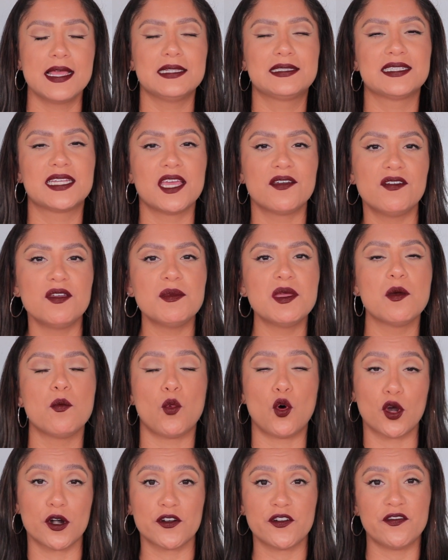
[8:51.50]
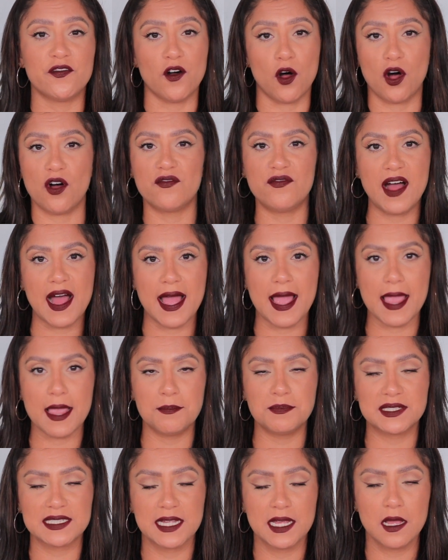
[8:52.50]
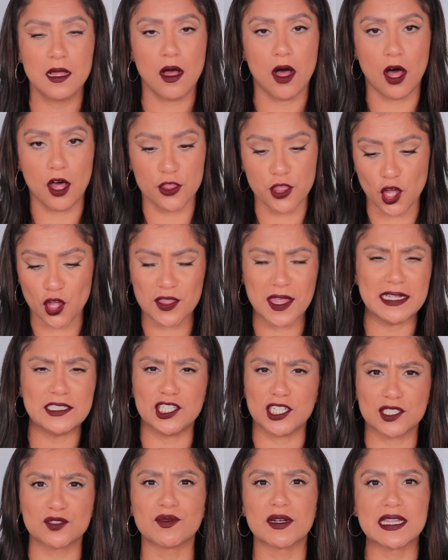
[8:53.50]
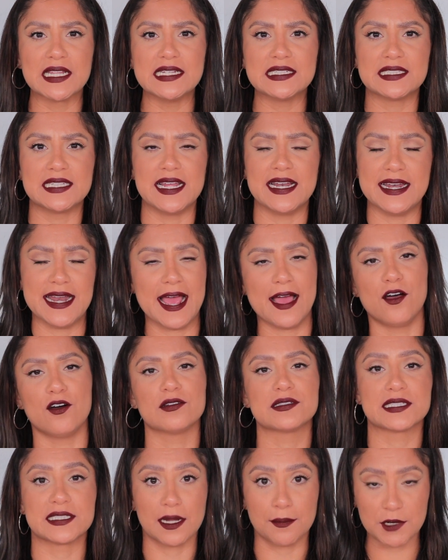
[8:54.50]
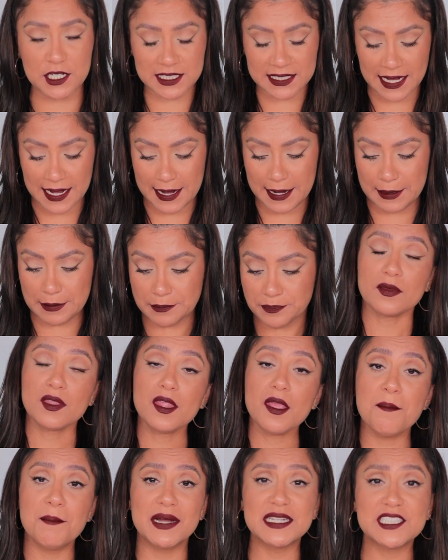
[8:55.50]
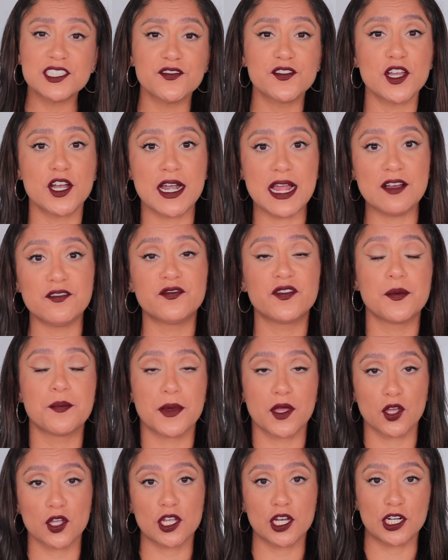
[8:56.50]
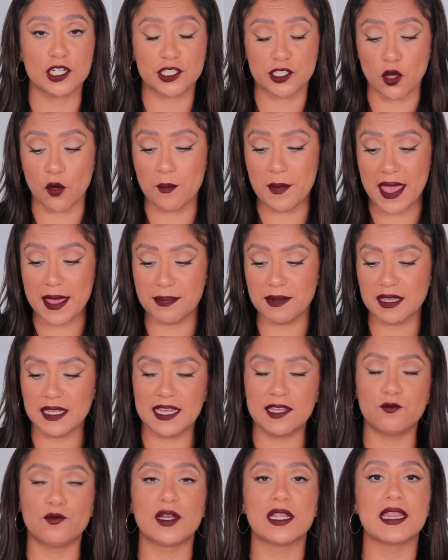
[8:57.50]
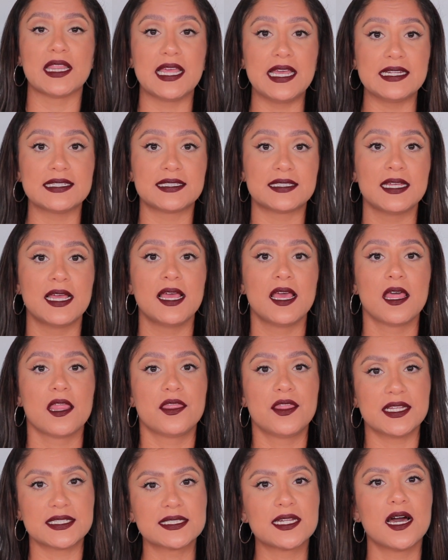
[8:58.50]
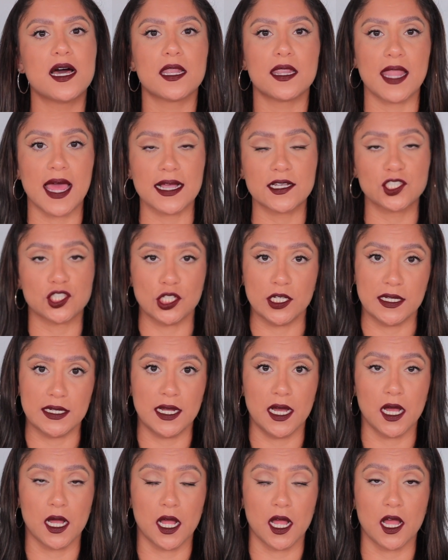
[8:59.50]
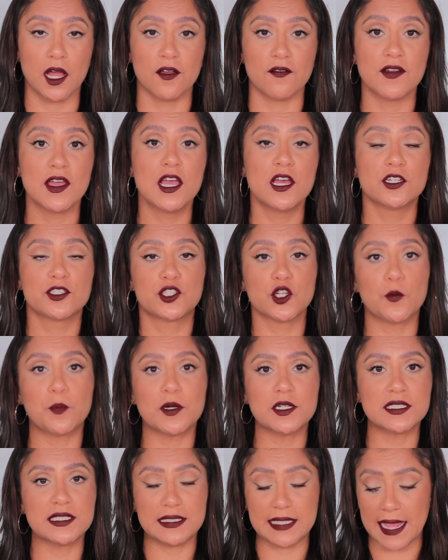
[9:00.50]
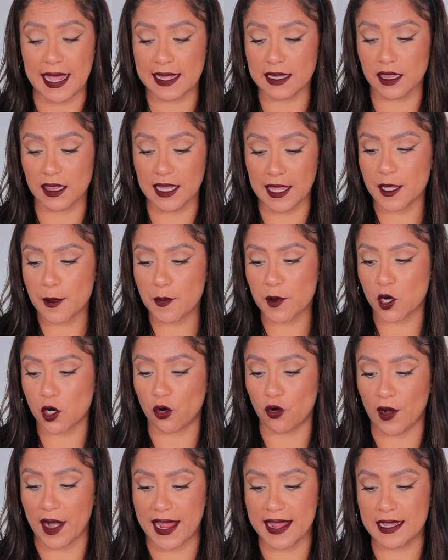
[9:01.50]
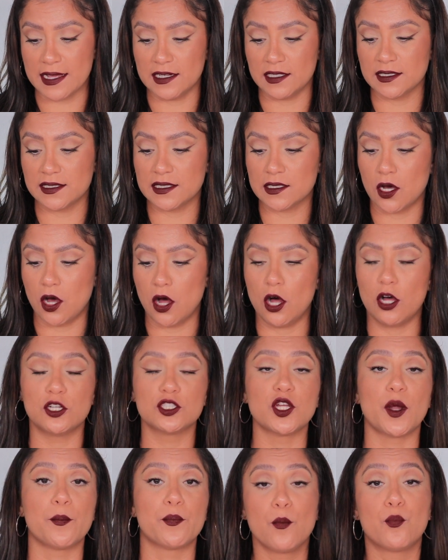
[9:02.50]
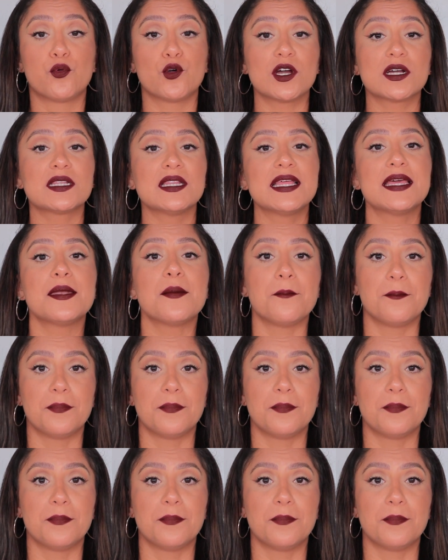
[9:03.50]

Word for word: It's giving me more fall vibes, although they just released it now, summertime. But if you're not familiar, so Maybelline released this collection of Superstay lip crayons called Brooklyn